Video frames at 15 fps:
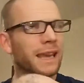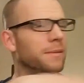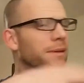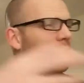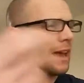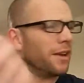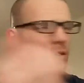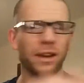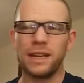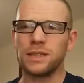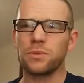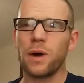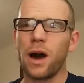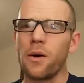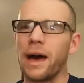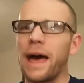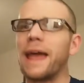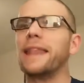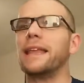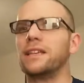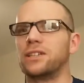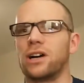keep getting on as well,
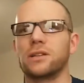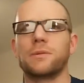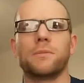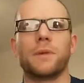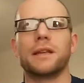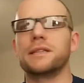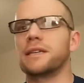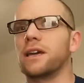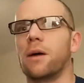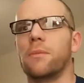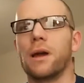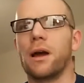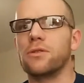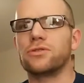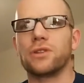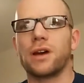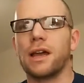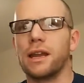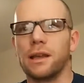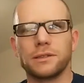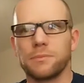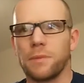and they charge me money to get on my own
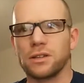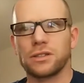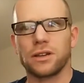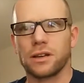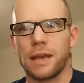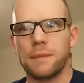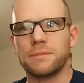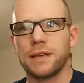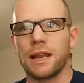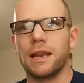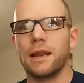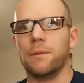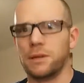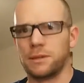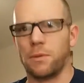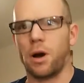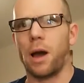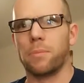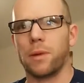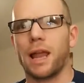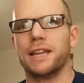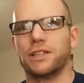train, as much as I keep telling them it's
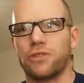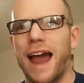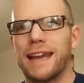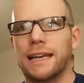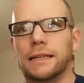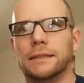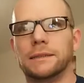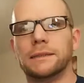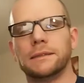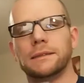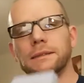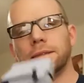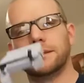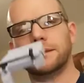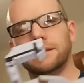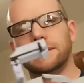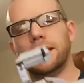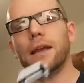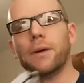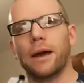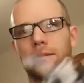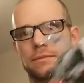my bloody train.
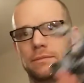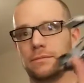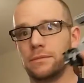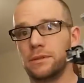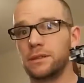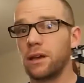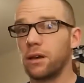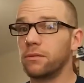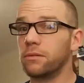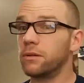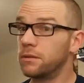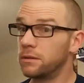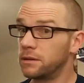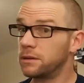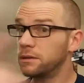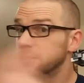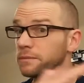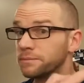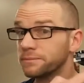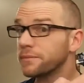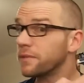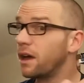Anyway, so,
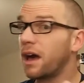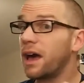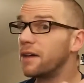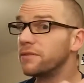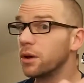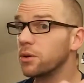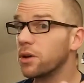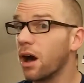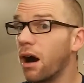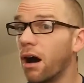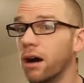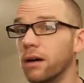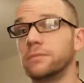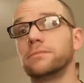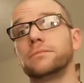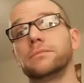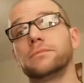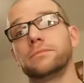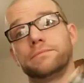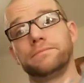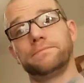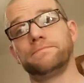I have no car.
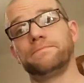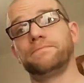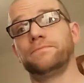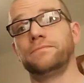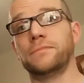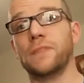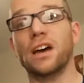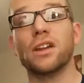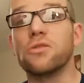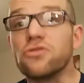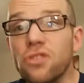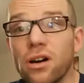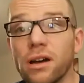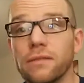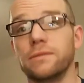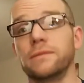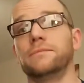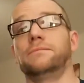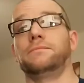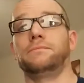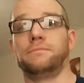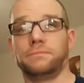I don't drive.
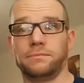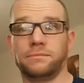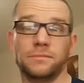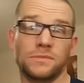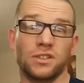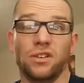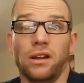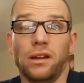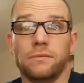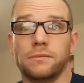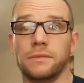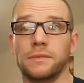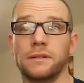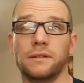All right?